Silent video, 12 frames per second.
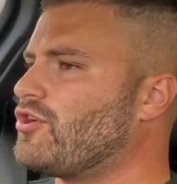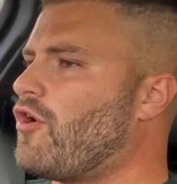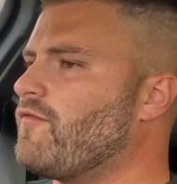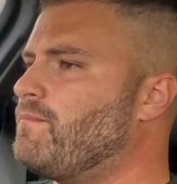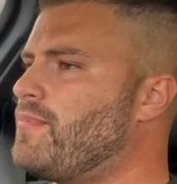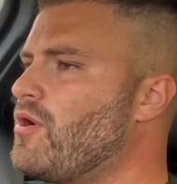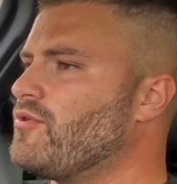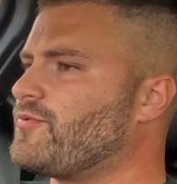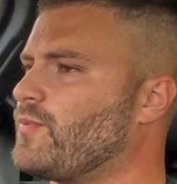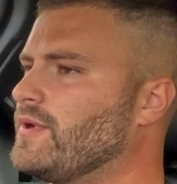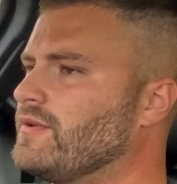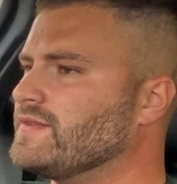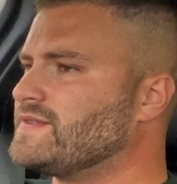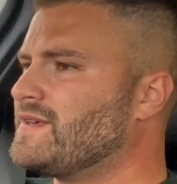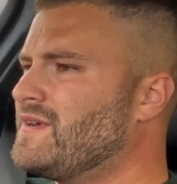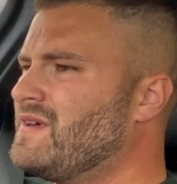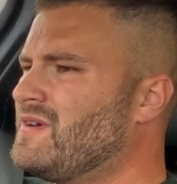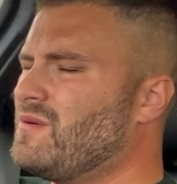of both worlds.
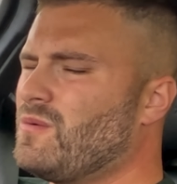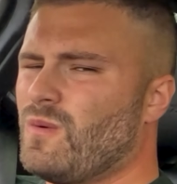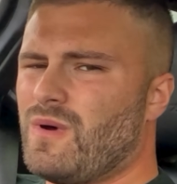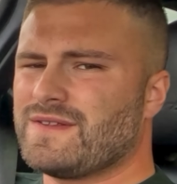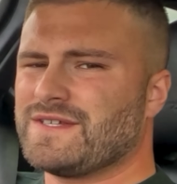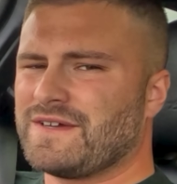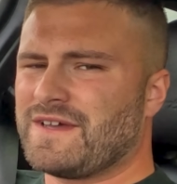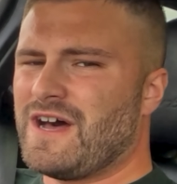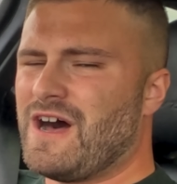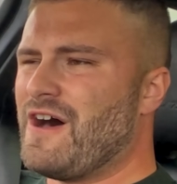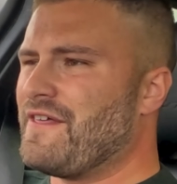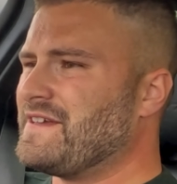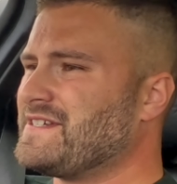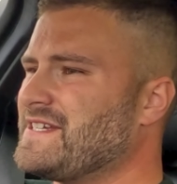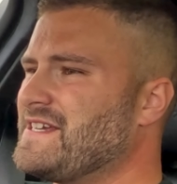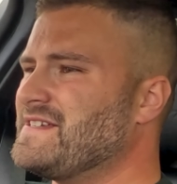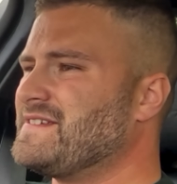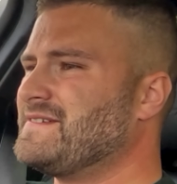What a car this
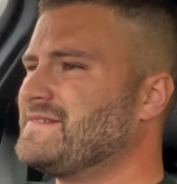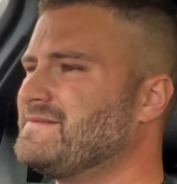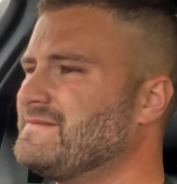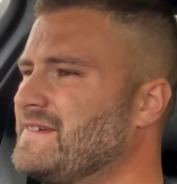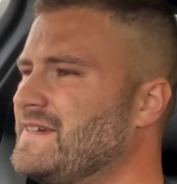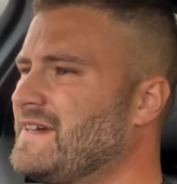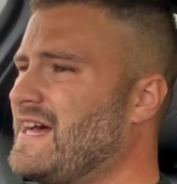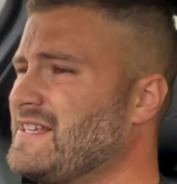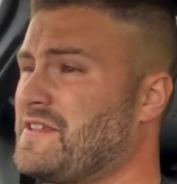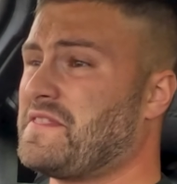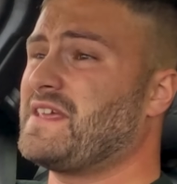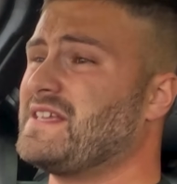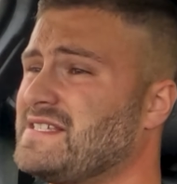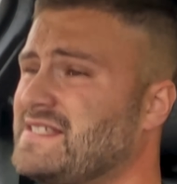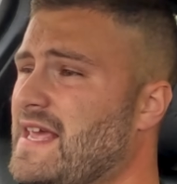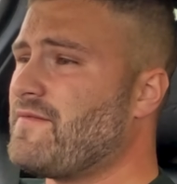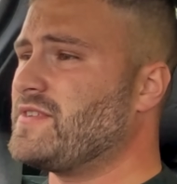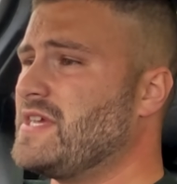is. And to think it's
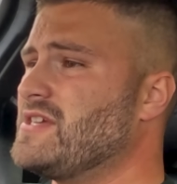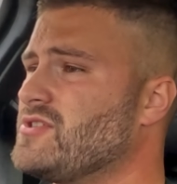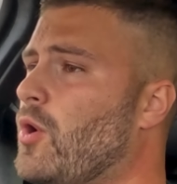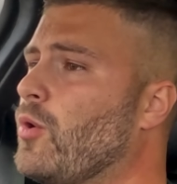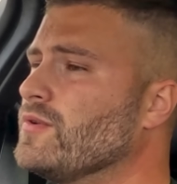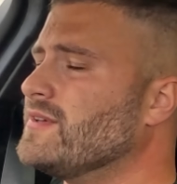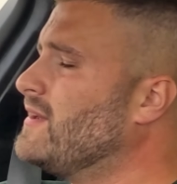7 years old,